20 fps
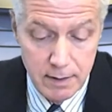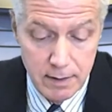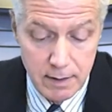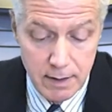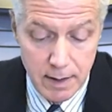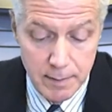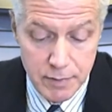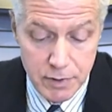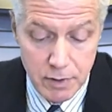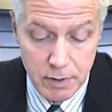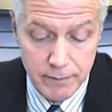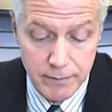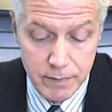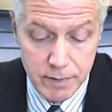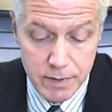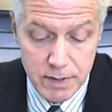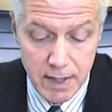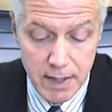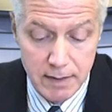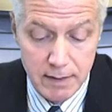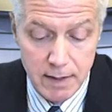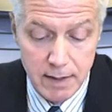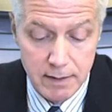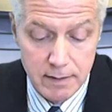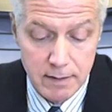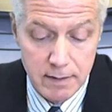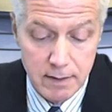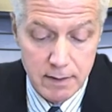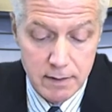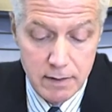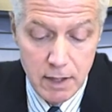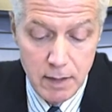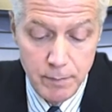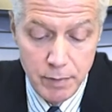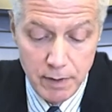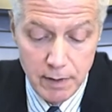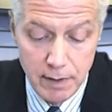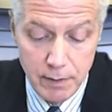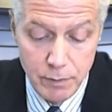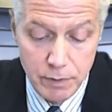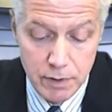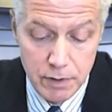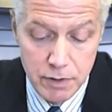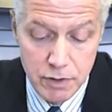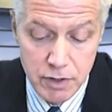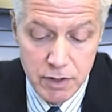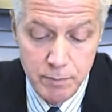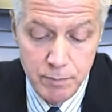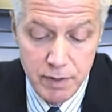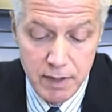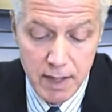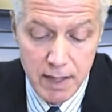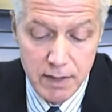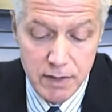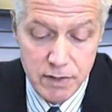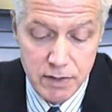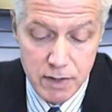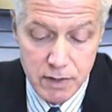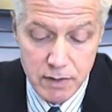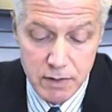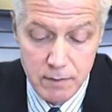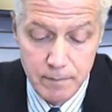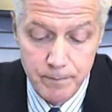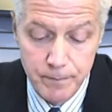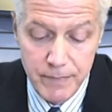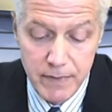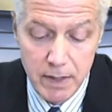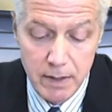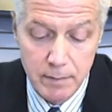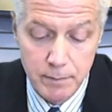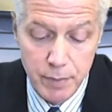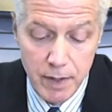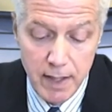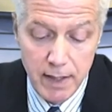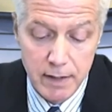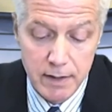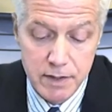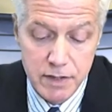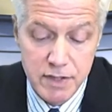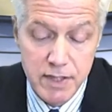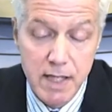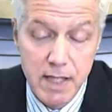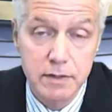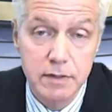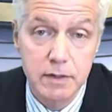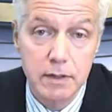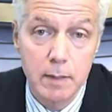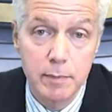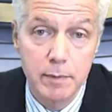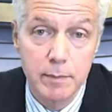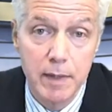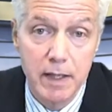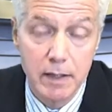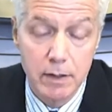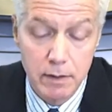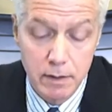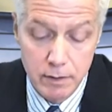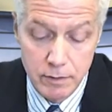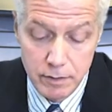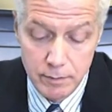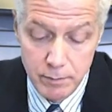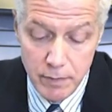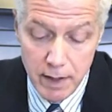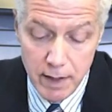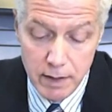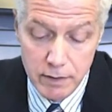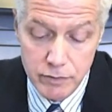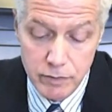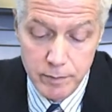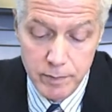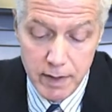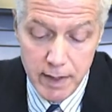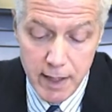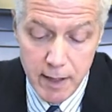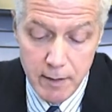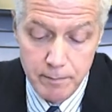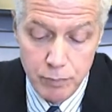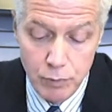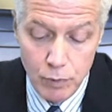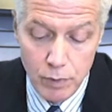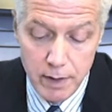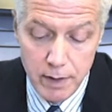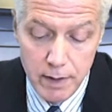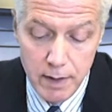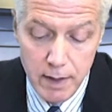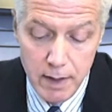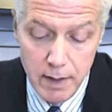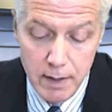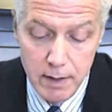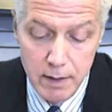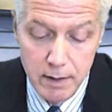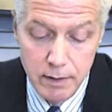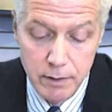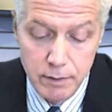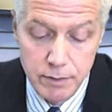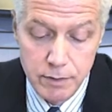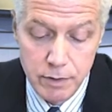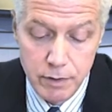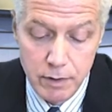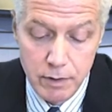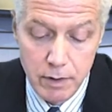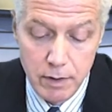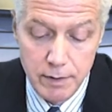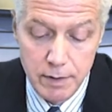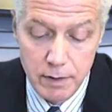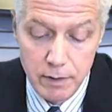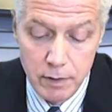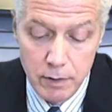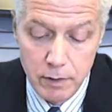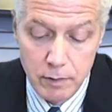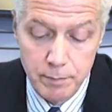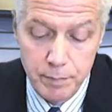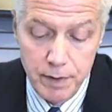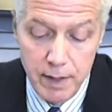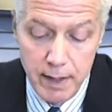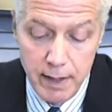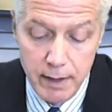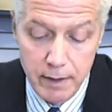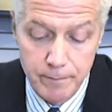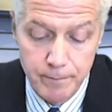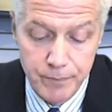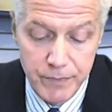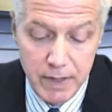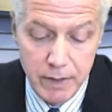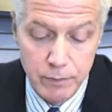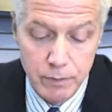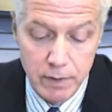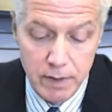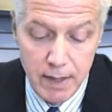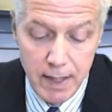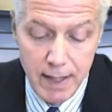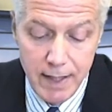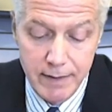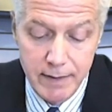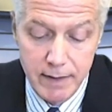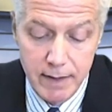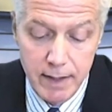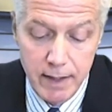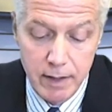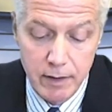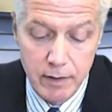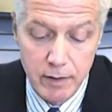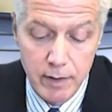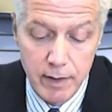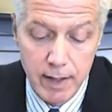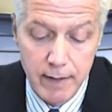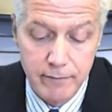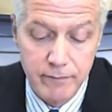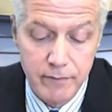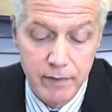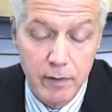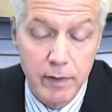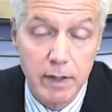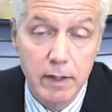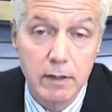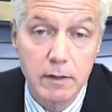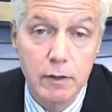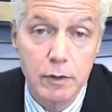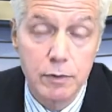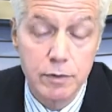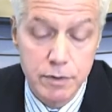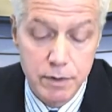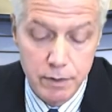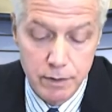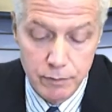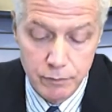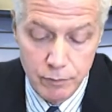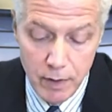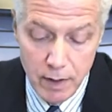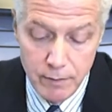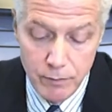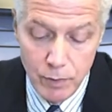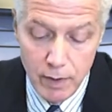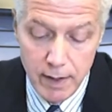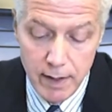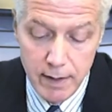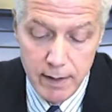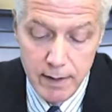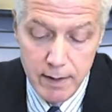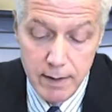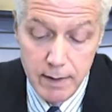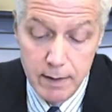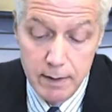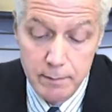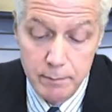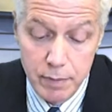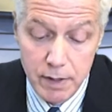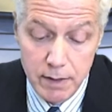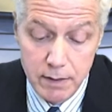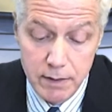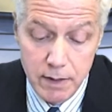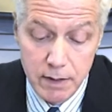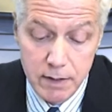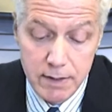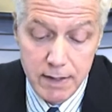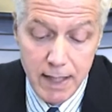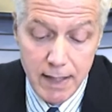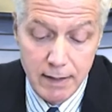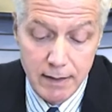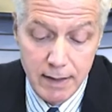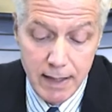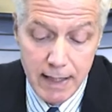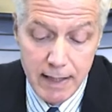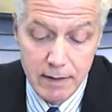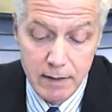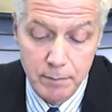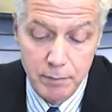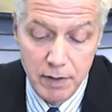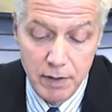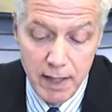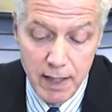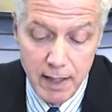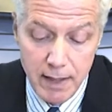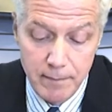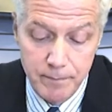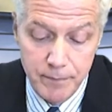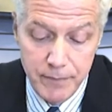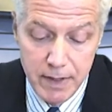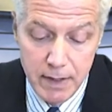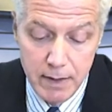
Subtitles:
An observer said that typically with the GPS system, a pilot sets it up about 100 miles from the airport. You turn on the autopilot, it will guide the aircraft very close to the runway, but it does not land the plane.